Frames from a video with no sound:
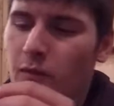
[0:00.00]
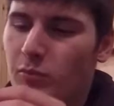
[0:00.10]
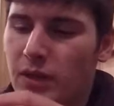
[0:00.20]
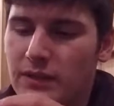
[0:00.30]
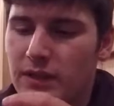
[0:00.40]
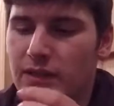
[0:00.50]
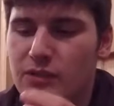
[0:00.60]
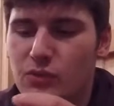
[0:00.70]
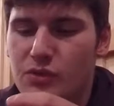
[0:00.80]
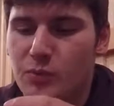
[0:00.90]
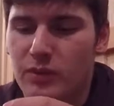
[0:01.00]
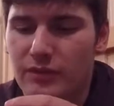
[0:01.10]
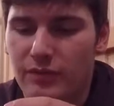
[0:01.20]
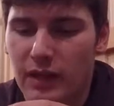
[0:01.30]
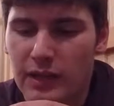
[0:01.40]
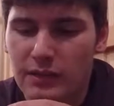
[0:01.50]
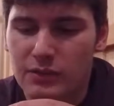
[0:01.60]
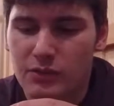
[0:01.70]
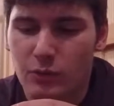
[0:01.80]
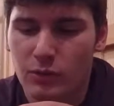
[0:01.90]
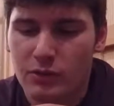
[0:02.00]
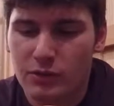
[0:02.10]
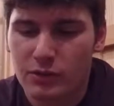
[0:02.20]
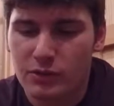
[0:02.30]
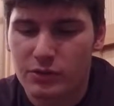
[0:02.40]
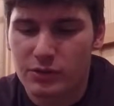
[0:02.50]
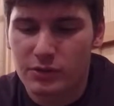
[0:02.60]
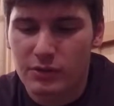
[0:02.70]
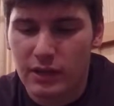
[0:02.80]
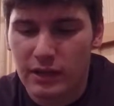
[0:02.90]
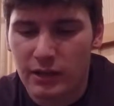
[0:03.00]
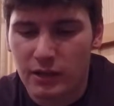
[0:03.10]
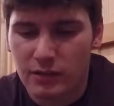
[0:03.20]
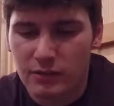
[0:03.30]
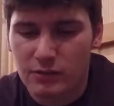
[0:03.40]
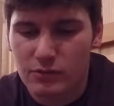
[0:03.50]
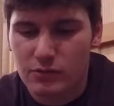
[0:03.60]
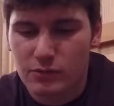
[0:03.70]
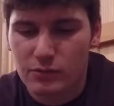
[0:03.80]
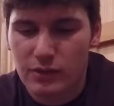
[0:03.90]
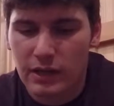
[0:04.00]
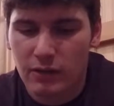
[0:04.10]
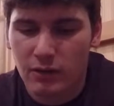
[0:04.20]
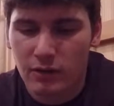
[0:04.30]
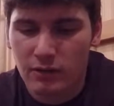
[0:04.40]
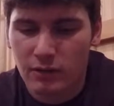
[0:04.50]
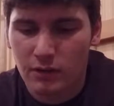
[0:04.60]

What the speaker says: But this one's pretty flat, so you just kind of screw that on